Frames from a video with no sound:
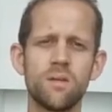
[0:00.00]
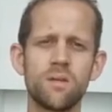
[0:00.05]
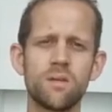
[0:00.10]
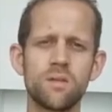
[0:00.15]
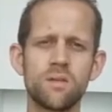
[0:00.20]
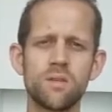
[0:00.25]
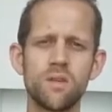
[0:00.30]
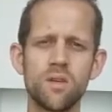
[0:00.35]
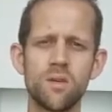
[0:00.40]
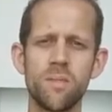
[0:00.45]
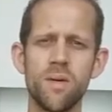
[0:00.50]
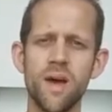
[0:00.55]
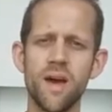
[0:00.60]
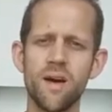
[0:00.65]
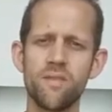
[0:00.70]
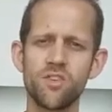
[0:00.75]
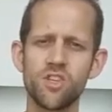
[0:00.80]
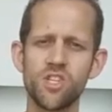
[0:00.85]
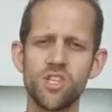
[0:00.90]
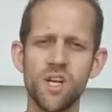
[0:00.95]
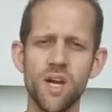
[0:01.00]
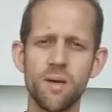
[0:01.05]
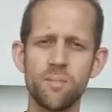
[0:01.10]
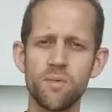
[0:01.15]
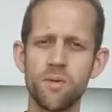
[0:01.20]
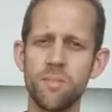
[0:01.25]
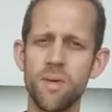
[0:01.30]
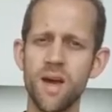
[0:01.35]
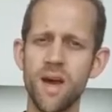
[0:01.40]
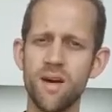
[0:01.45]
So you may have a shape,
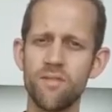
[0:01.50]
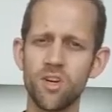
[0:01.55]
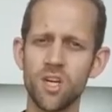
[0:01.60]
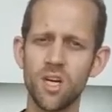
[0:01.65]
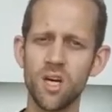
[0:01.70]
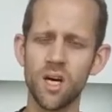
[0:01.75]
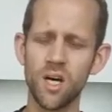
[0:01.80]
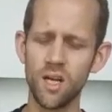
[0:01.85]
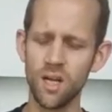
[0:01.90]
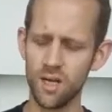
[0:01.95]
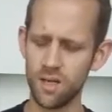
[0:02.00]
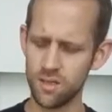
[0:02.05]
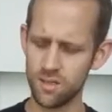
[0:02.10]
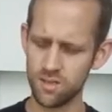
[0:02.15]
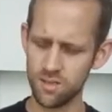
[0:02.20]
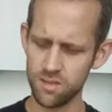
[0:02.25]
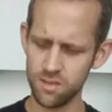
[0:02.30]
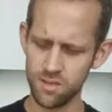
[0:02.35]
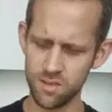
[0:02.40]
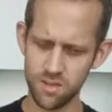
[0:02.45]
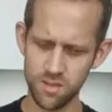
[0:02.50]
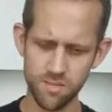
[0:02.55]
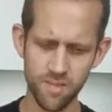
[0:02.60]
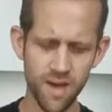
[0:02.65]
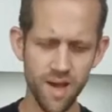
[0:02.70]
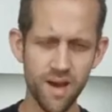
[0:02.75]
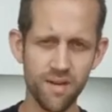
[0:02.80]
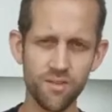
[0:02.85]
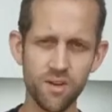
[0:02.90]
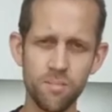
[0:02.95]
you may have a colour, you may
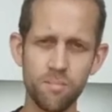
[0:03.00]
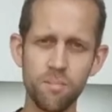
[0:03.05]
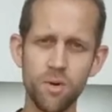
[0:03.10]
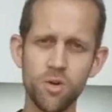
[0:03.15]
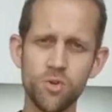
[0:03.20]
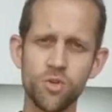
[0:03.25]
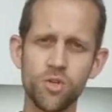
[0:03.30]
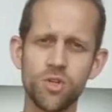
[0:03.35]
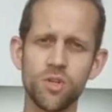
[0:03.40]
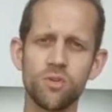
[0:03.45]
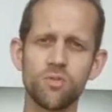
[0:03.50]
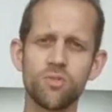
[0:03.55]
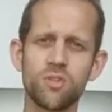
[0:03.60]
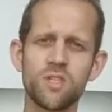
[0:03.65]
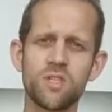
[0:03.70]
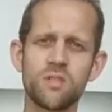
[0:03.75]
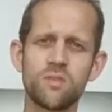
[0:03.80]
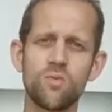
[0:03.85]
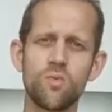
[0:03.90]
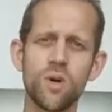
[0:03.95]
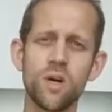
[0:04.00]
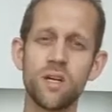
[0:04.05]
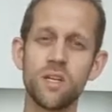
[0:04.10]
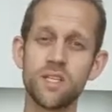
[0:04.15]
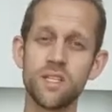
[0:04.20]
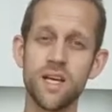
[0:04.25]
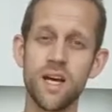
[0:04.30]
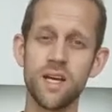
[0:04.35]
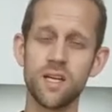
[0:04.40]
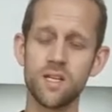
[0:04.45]
have an emotional word
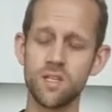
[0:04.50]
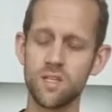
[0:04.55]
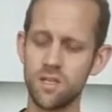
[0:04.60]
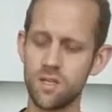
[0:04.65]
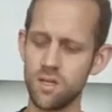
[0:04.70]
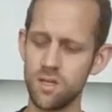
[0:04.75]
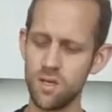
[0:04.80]
attached.